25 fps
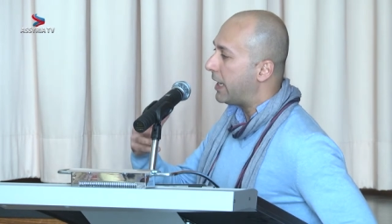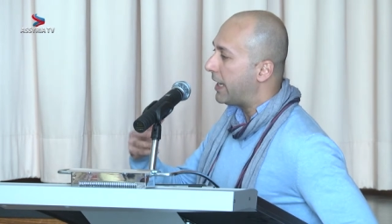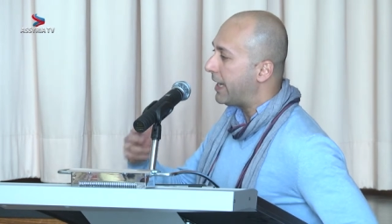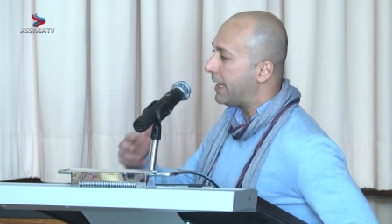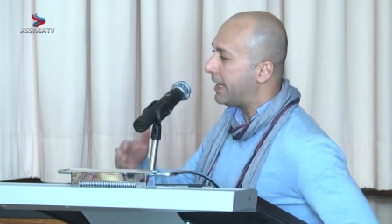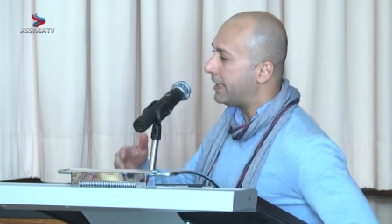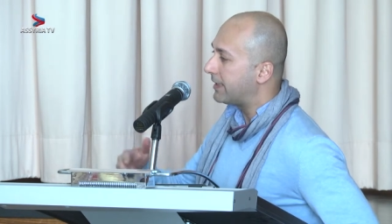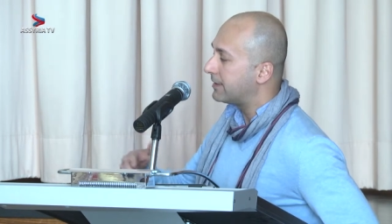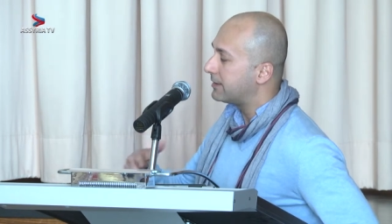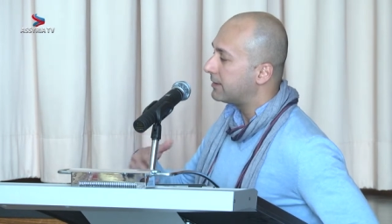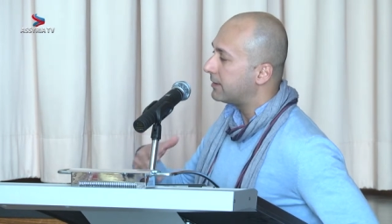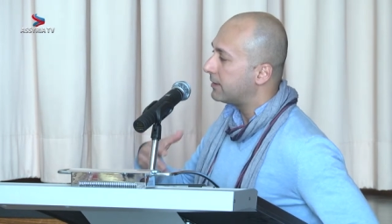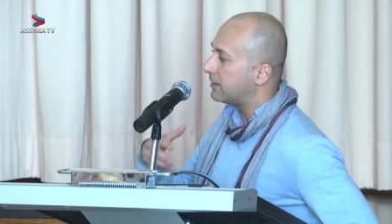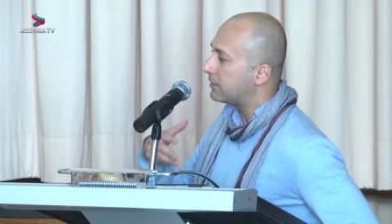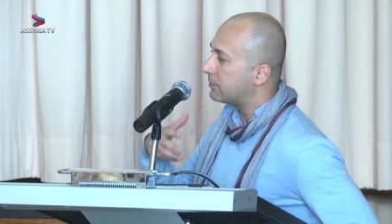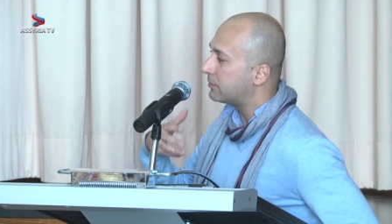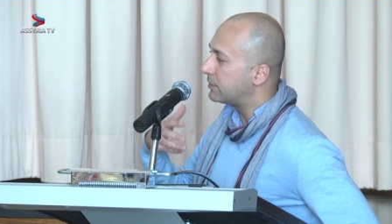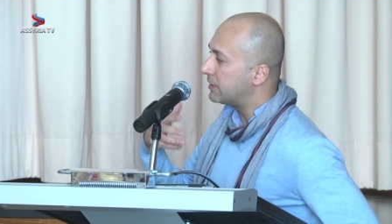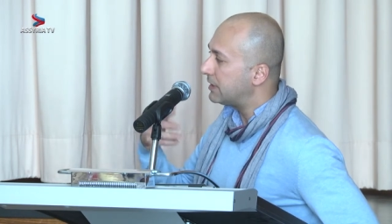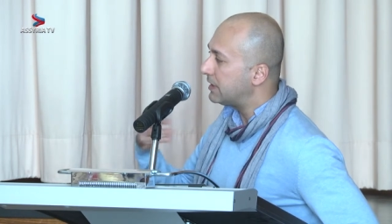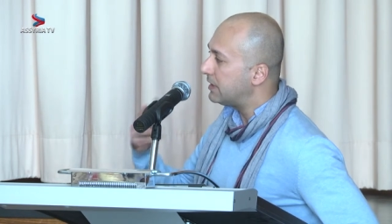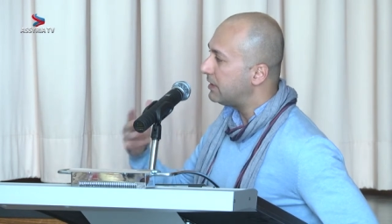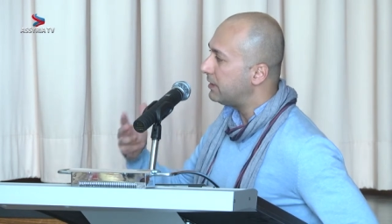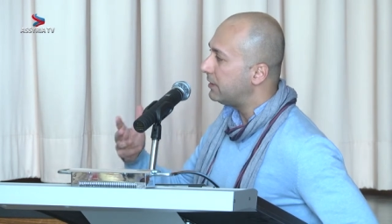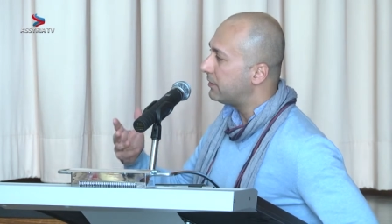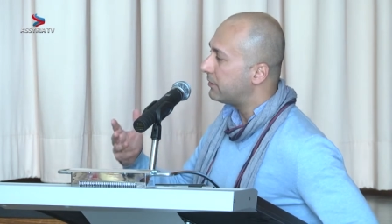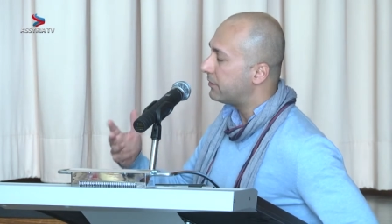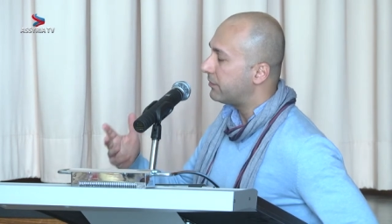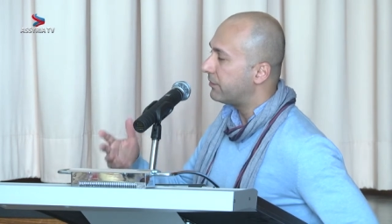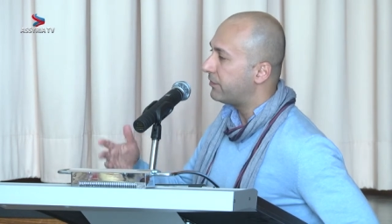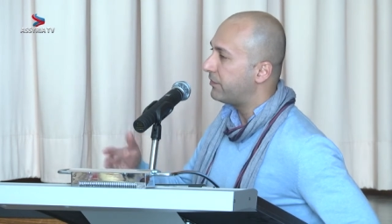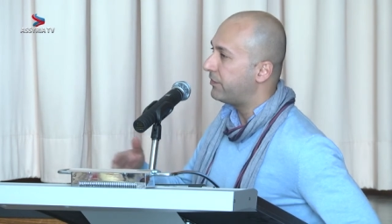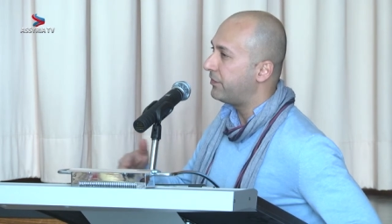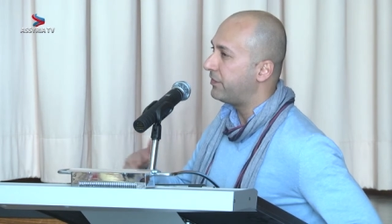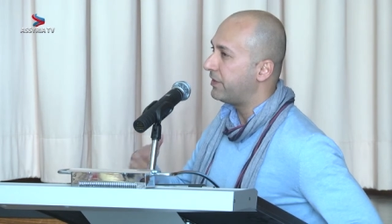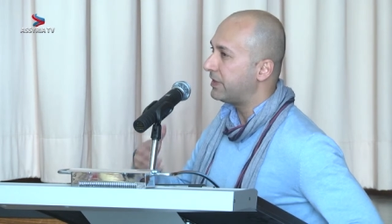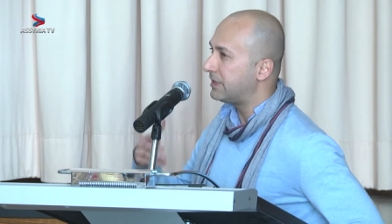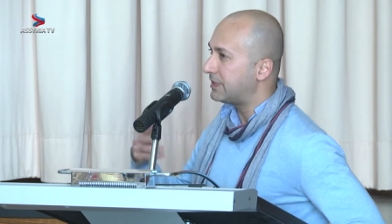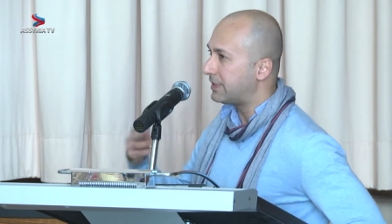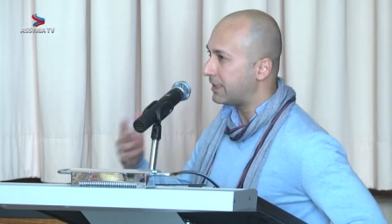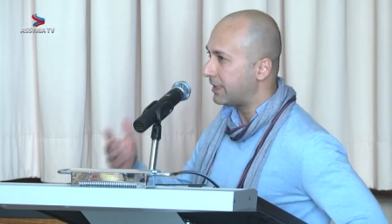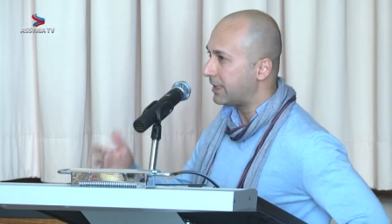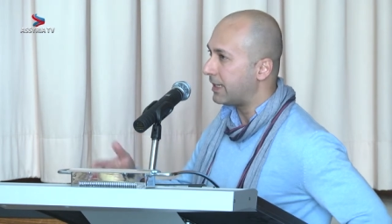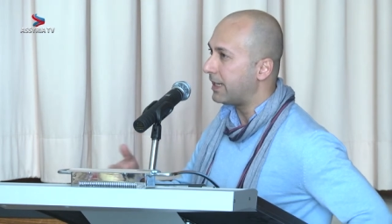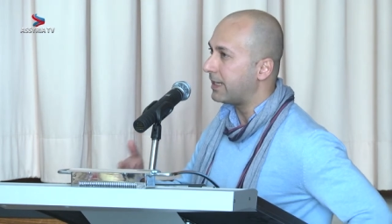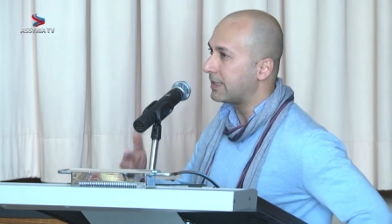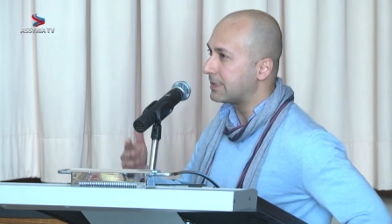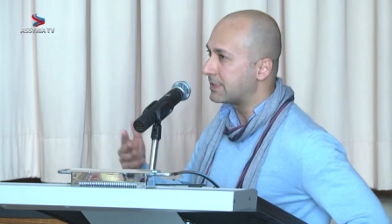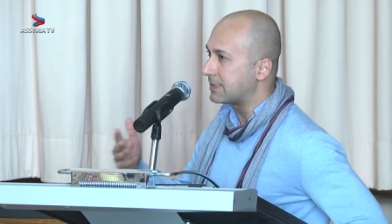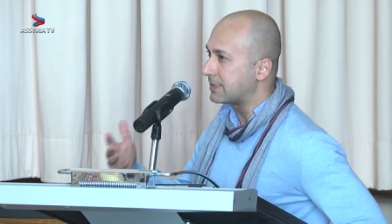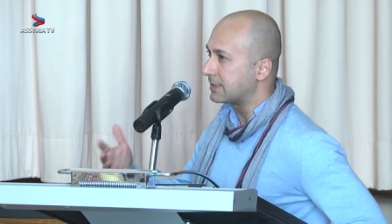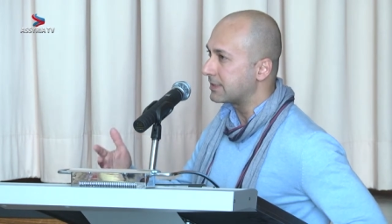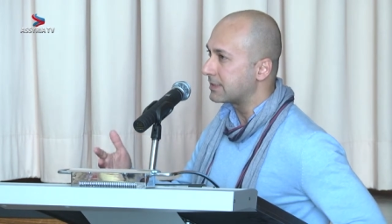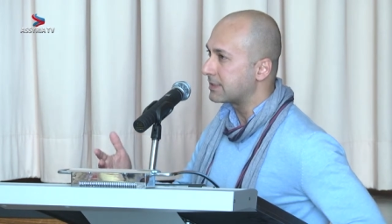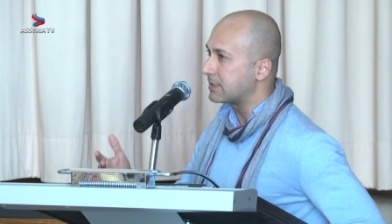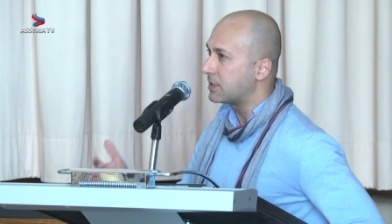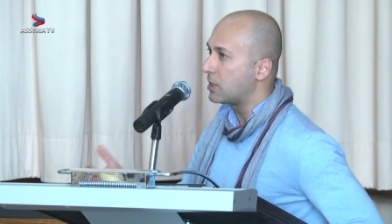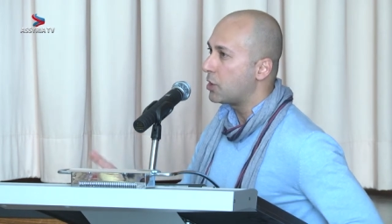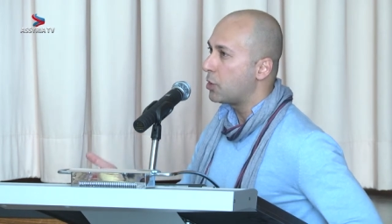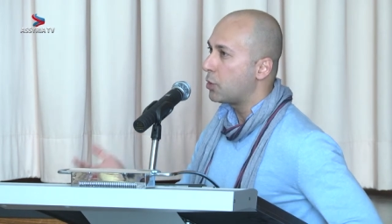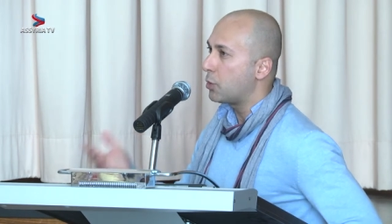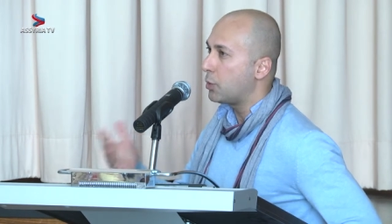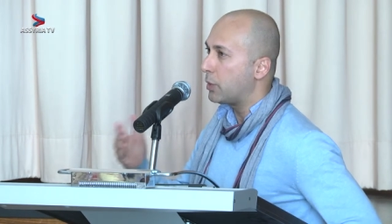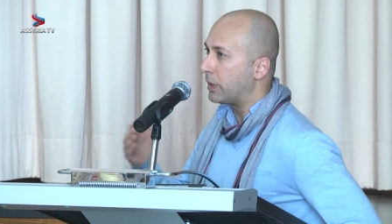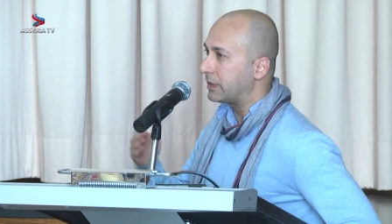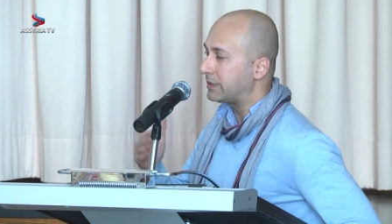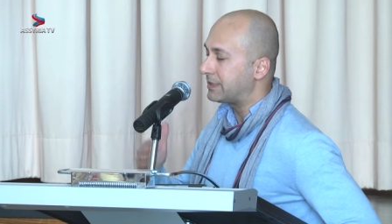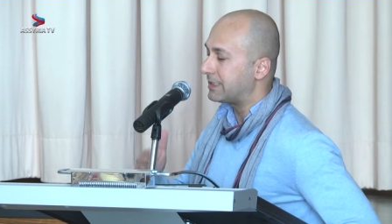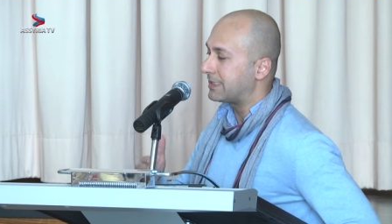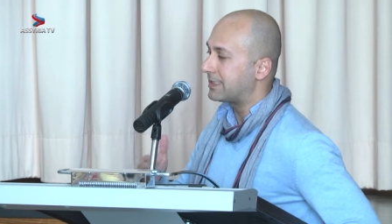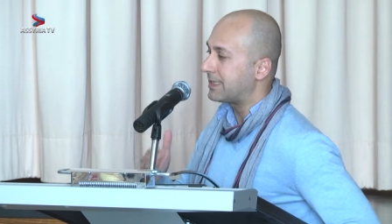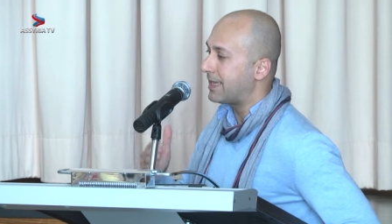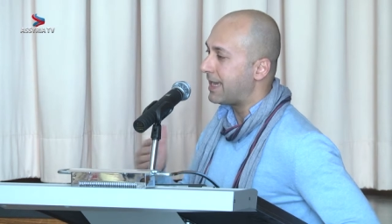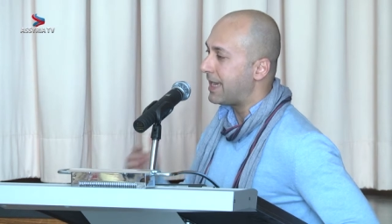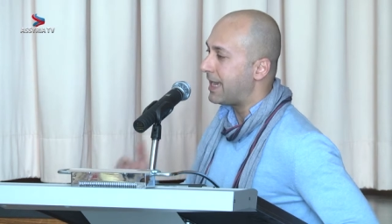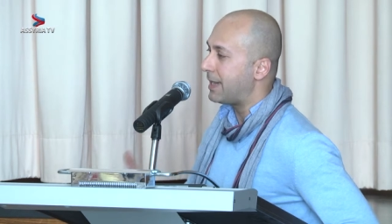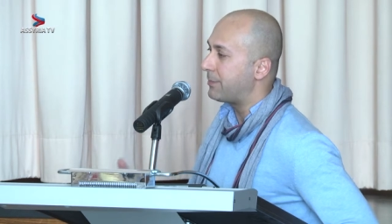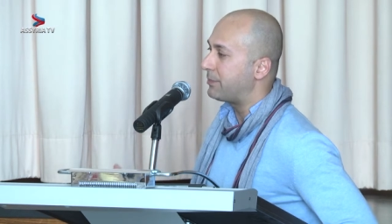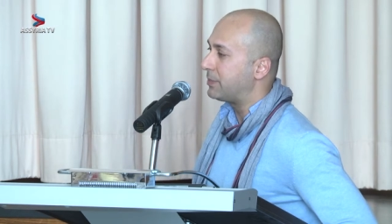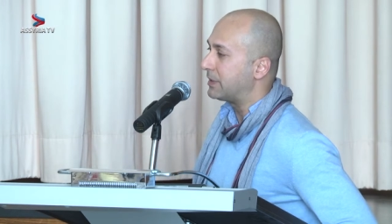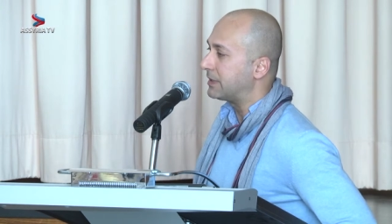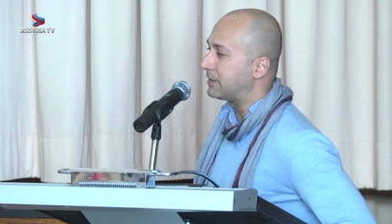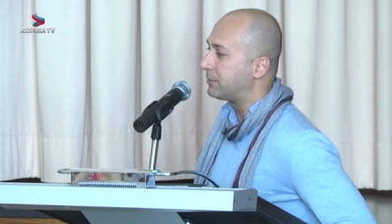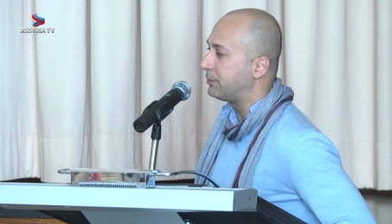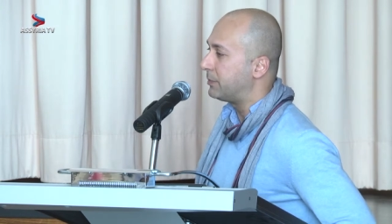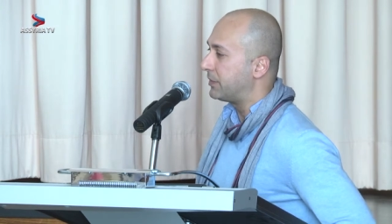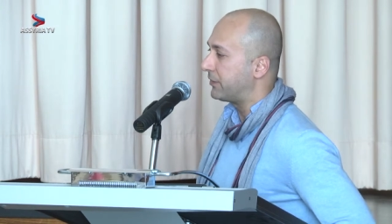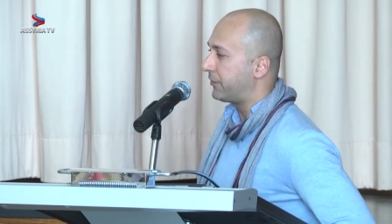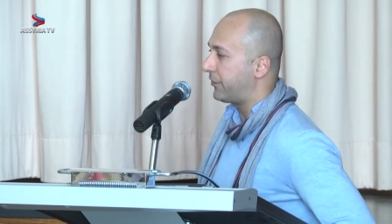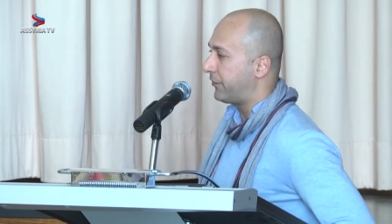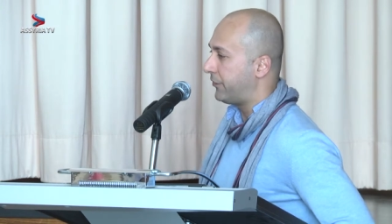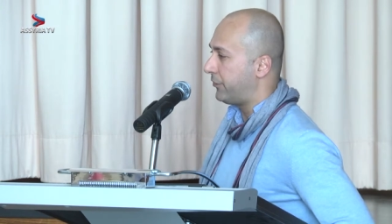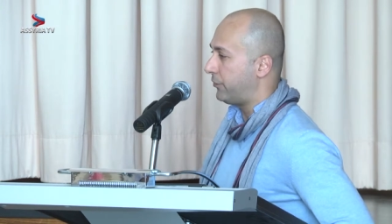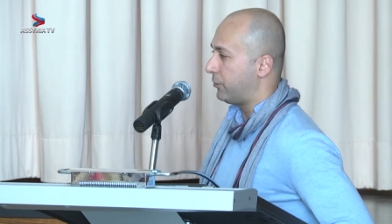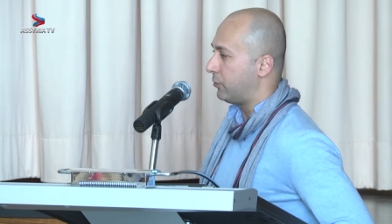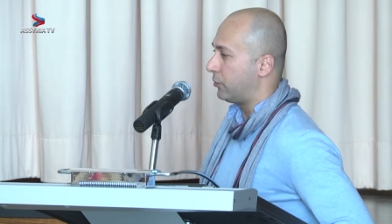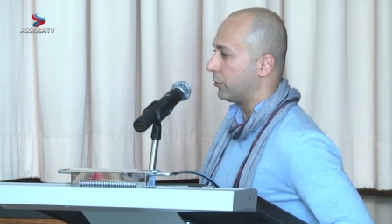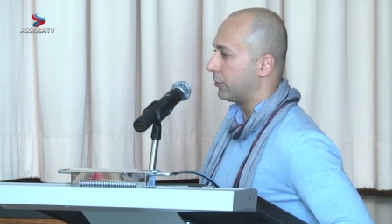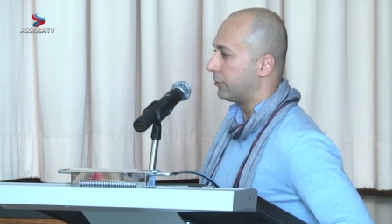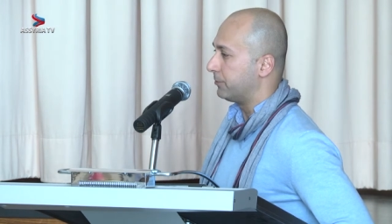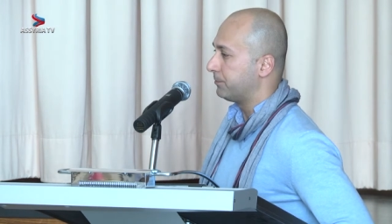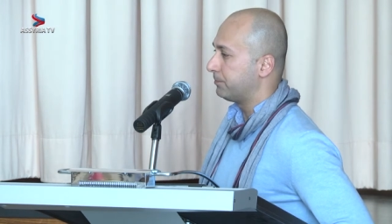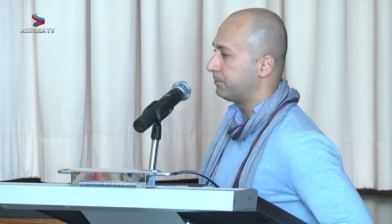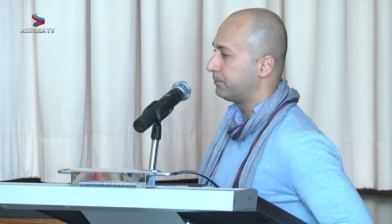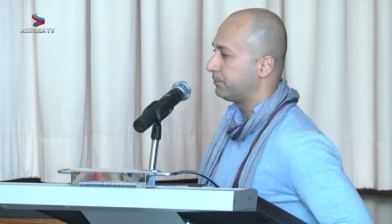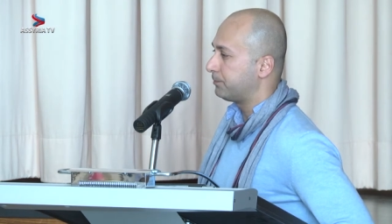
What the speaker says: and revitalizes what has happened before.